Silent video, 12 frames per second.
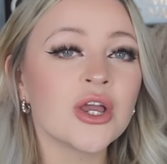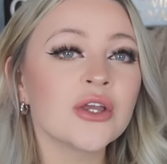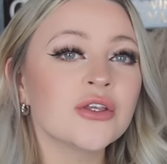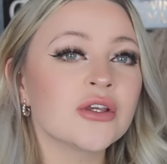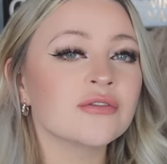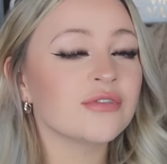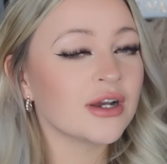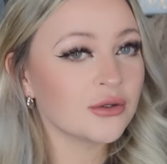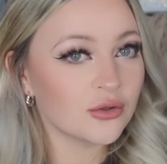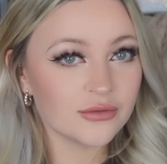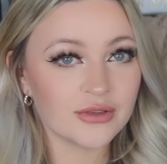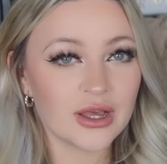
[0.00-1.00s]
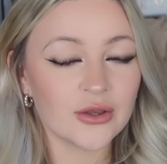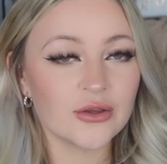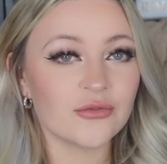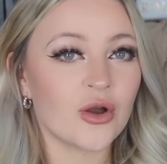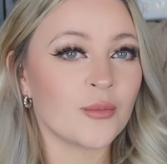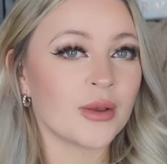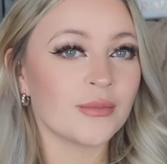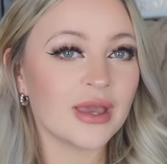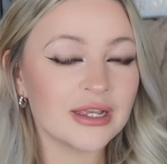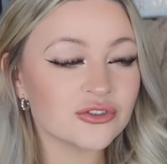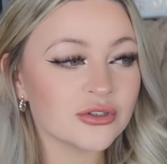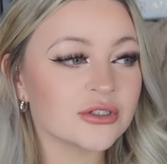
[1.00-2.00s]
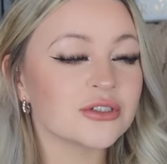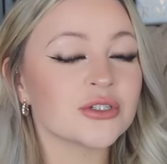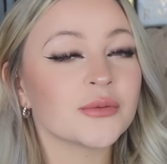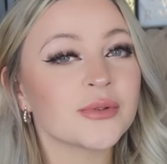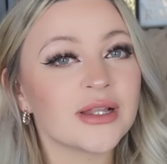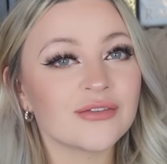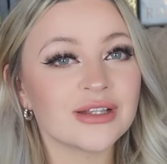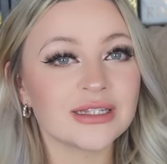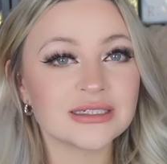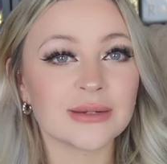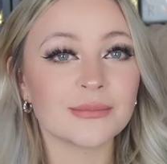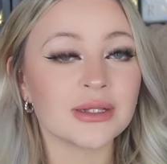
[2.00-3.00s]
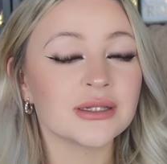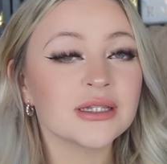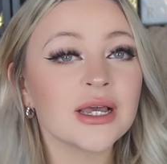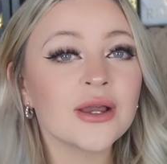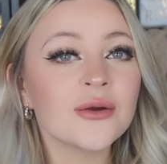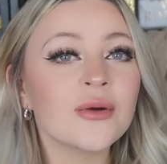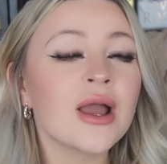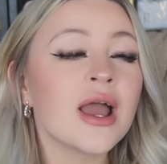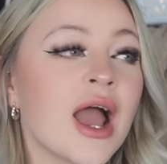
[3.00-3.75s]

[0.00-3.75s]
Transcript: You can find all of that over on my Patreon, so we'll have it linked down below.